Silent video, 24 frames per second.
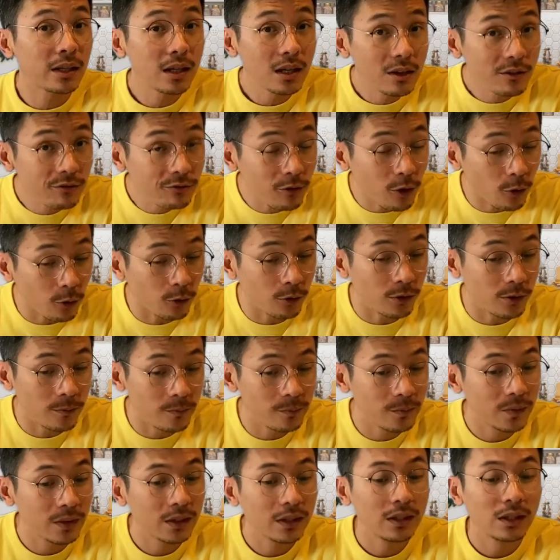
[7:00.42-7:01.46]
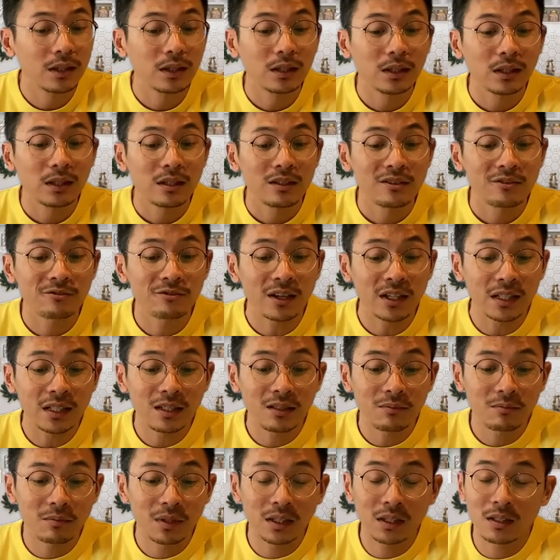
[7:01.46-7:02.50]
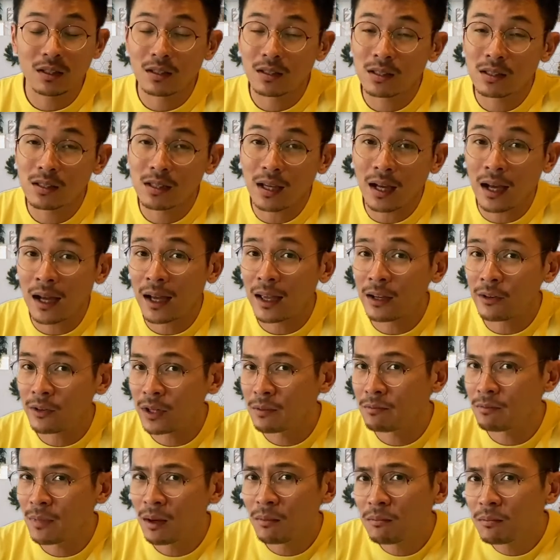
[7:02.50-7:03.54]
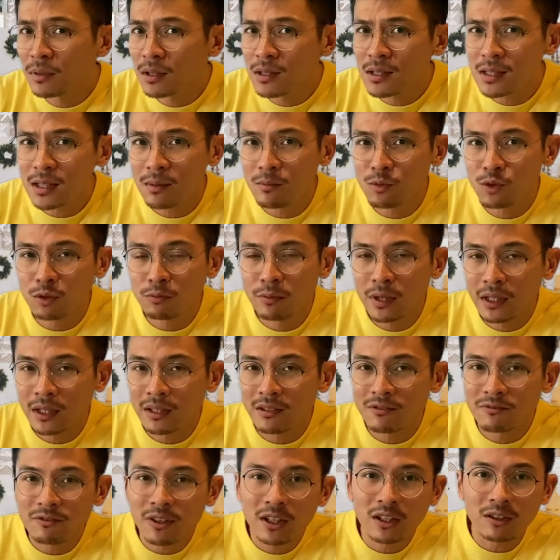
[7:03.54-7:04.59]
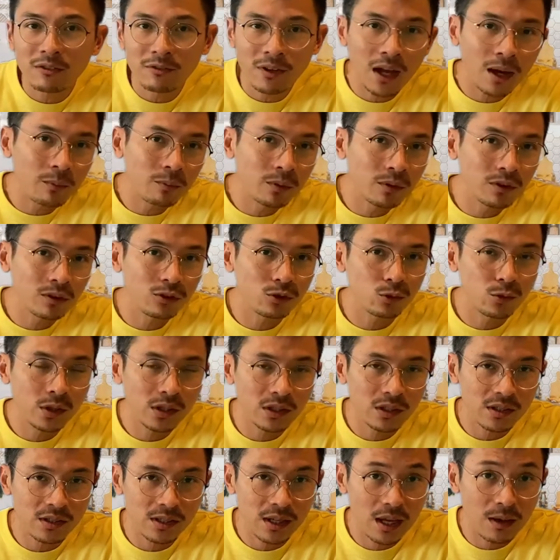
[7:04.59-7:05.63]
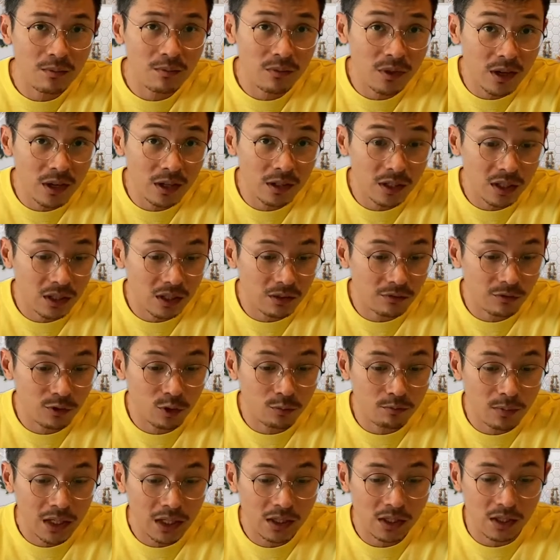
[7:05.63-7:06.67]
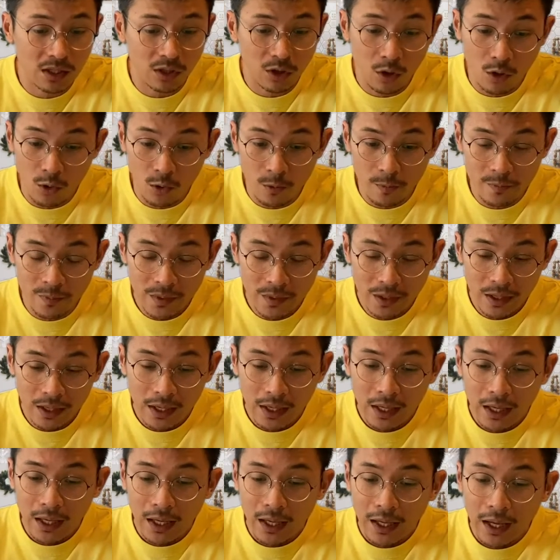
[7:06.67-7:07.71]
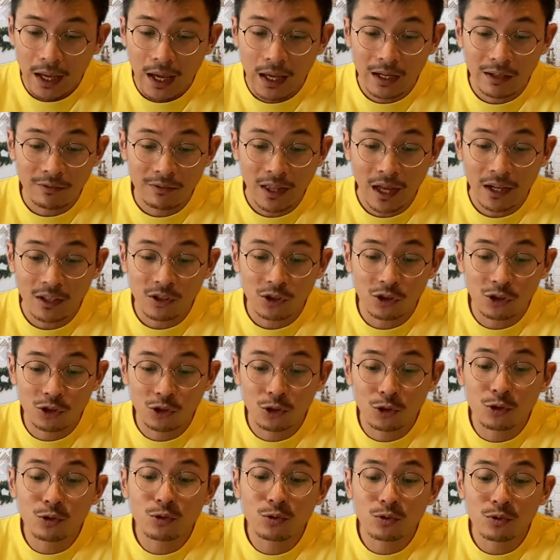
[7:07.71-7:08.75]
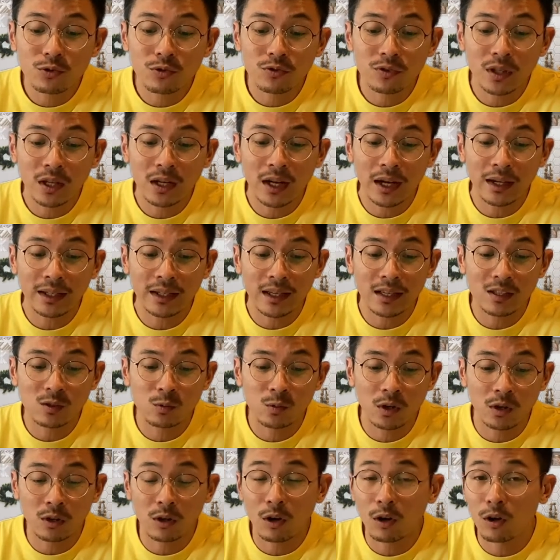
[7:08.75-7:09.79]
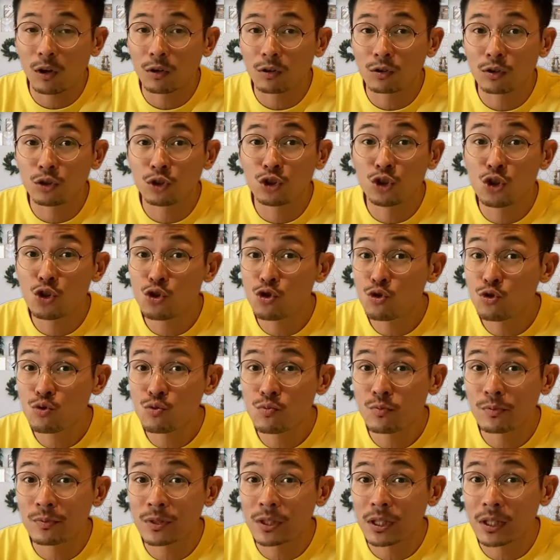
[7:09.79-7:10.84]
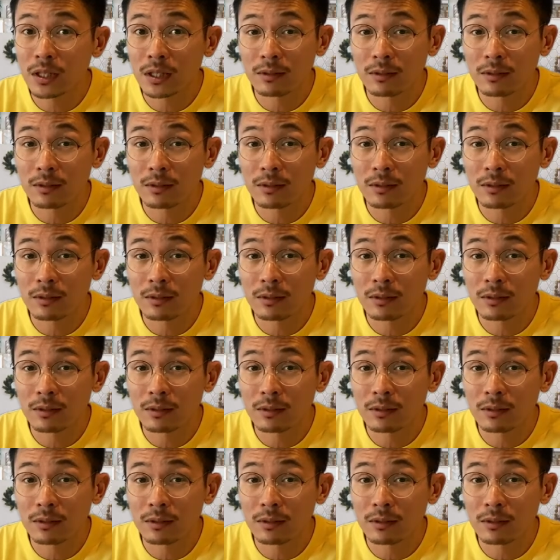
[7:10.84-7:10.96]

earphone. Funny, because I remember Samsung making fun of Apple doing the same thing just a few months ago. And if that is true, then I guess we are all doomed.